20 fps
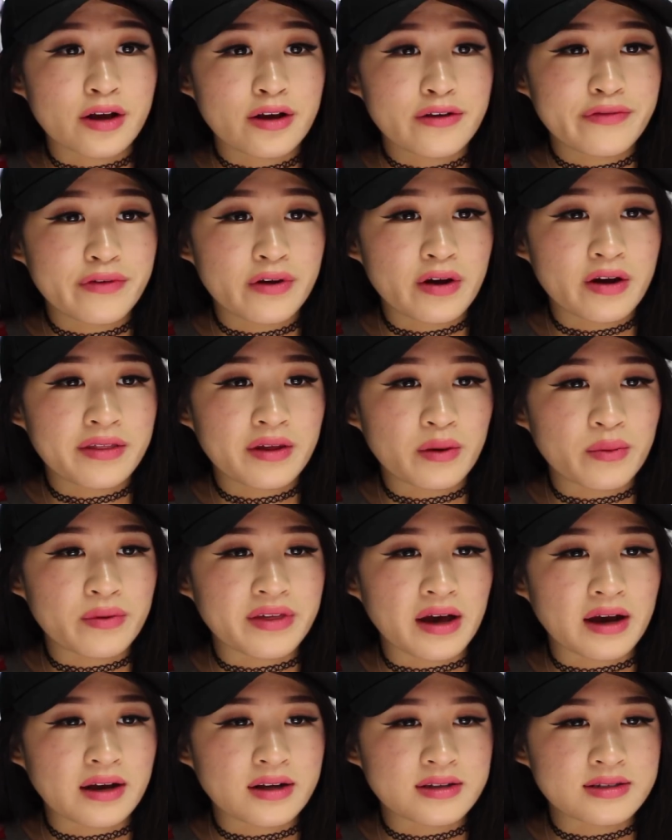Go further
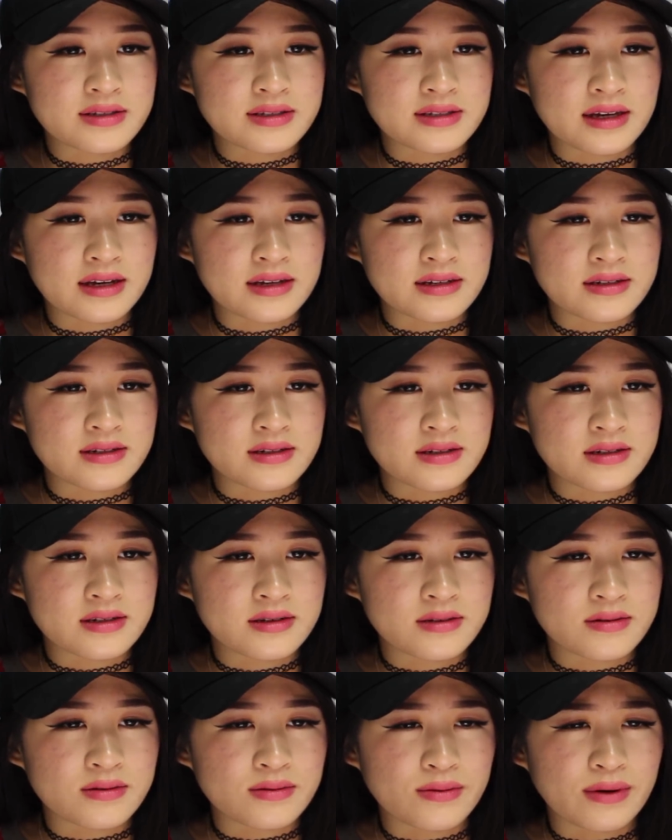without
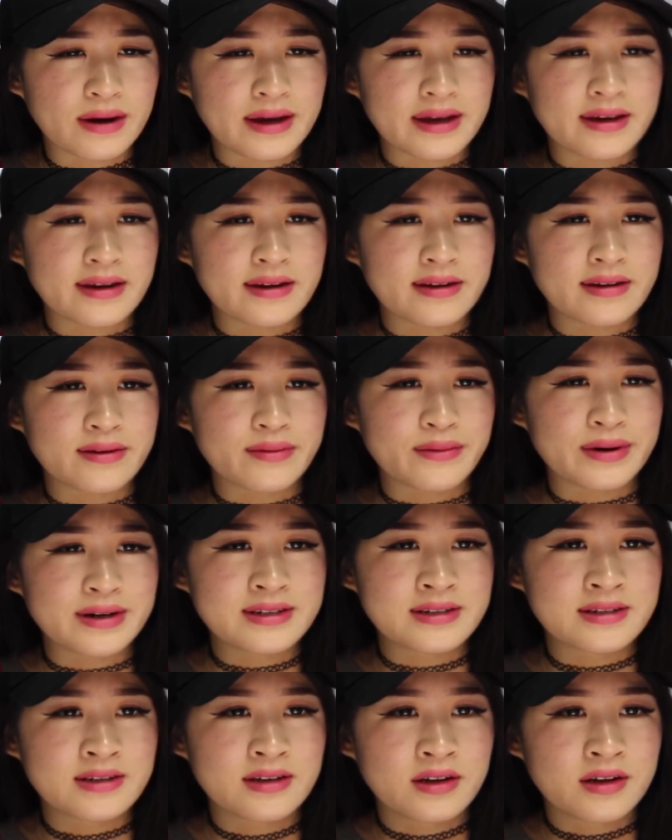consent. Wait,
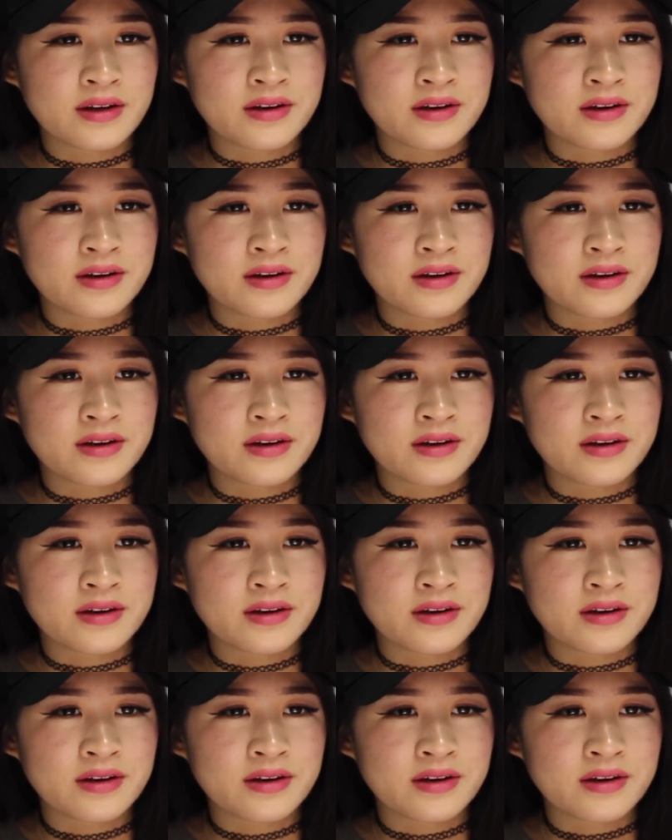what?